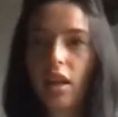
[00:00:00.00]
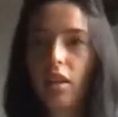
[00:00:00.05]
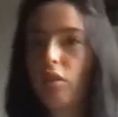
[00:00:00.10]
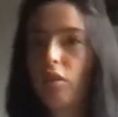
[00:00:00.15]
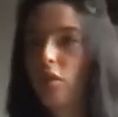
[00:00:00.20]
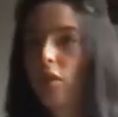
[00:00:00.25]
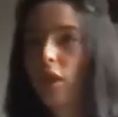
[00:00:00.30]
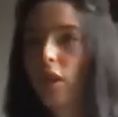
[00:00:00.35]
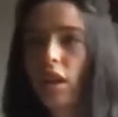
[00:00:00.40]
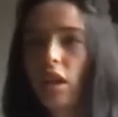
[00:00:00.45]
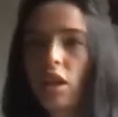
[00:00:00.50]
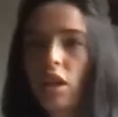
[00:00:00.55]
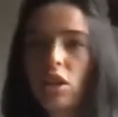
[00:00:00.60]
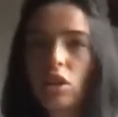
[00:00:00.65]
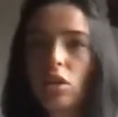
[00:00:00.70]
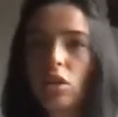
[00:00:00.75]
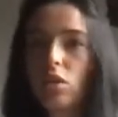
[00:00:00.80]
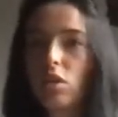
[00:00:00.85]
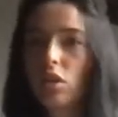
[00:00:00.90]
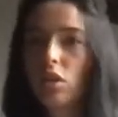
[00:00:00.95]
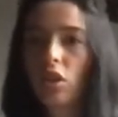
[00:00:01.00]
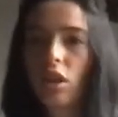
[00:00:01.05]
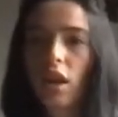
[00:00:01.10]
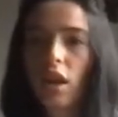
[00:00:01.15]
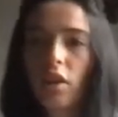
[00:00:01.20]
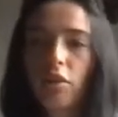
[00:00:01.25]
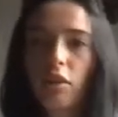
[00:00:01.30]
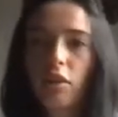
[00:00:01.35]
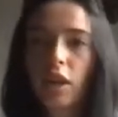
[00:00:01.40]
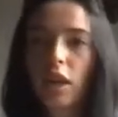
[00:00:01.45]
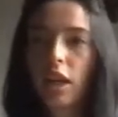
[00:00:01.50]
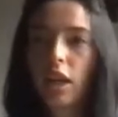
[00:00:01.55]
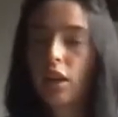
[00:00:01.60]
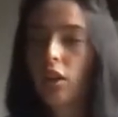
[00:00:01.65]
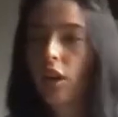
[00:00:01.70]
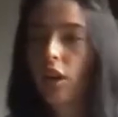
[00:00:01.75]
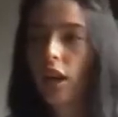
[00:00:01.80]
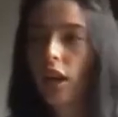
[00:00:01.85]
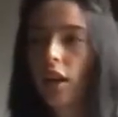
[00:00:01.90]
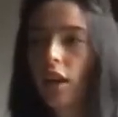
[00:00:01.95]
if you've any issues or you're not
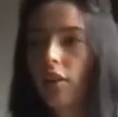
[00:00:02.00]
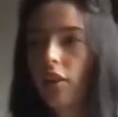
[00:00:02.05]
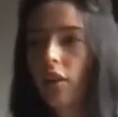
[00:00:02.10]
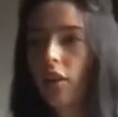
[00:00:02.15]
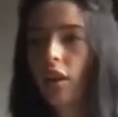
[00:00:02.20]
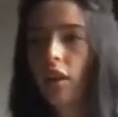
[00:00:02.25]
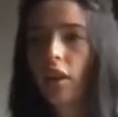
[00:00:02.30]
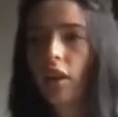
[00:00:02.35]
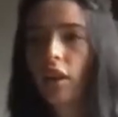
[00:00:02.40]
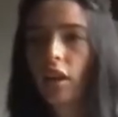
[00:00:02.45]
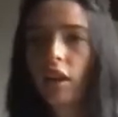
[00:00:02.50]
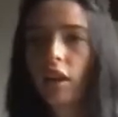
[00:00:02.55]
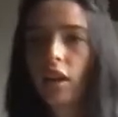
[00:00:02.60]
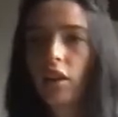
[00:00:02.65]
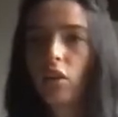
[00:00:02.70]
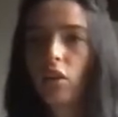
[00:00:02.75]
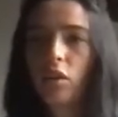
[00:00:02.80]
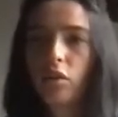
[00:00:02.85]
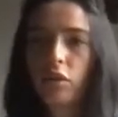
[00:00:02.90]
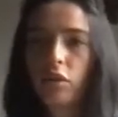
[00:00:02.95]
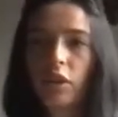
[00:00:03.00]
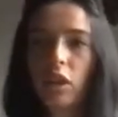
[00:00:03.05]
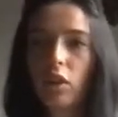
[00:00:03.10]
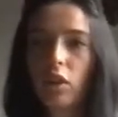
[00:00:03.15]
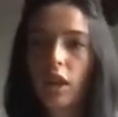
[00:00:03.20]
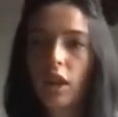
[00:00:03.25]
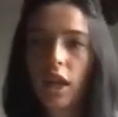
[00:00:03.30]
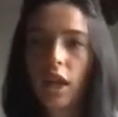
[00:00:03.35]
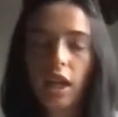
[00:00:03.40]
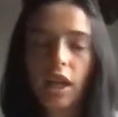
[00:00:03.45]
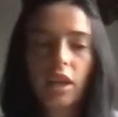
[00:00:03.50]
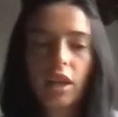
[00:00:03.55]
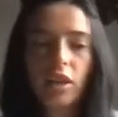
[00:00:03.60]
feeling great or you don't feel okay,